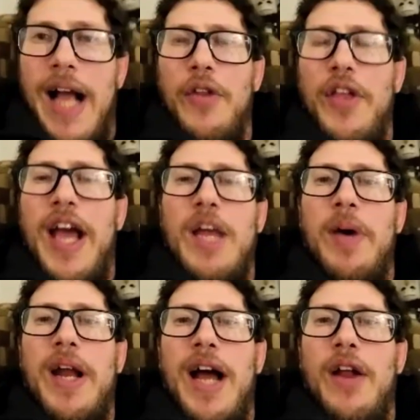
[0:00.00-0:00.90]
I don't think
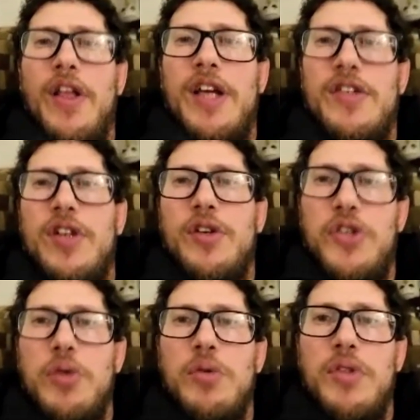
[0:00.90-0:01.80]
a single
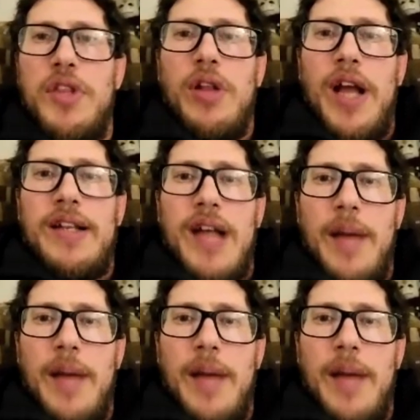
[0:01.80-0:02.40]
student there like